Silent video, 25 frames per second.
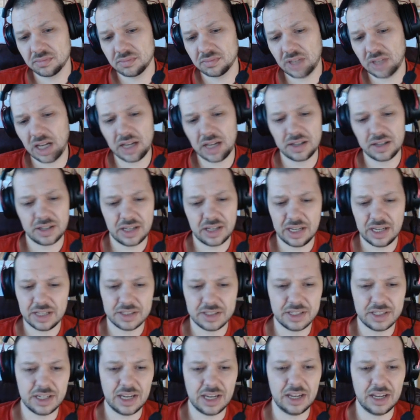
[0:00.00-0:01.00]
Ah, can't
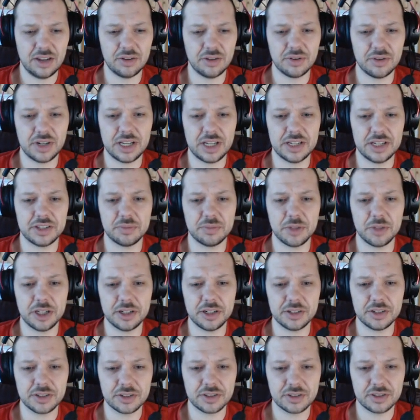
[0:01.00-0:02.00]
take 800 haste
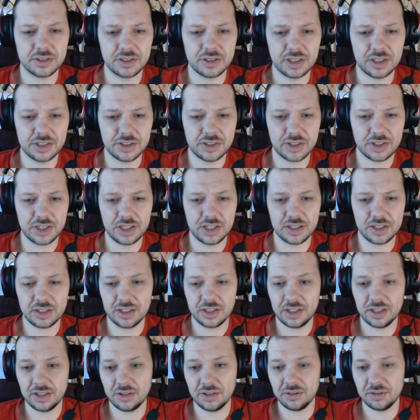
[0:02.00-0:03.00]
minus. I just can't. I
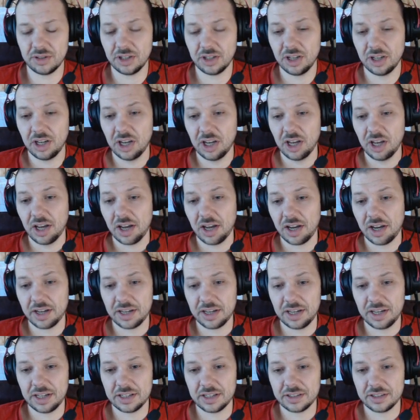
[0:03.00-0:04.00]
can't do it. I
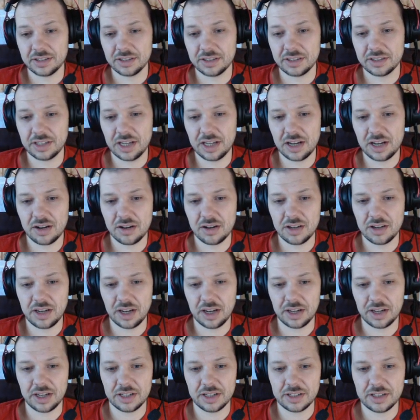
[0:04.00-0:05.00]
can't take. Yeah,
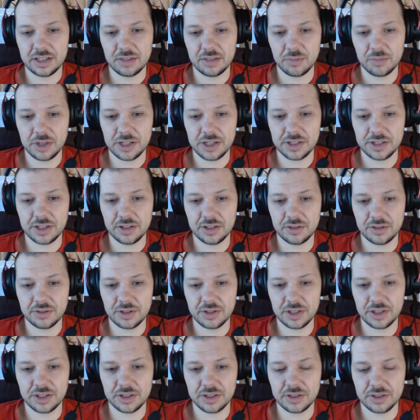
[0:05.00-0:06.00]
I can't take minus 800
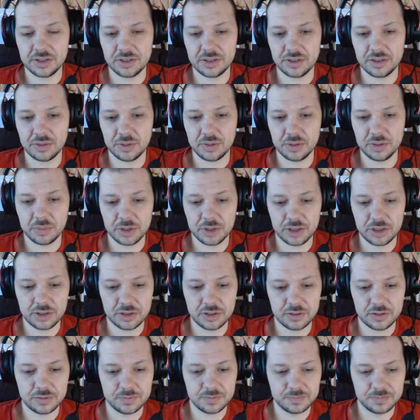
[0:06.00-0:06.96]
haste. That wouldn't be good.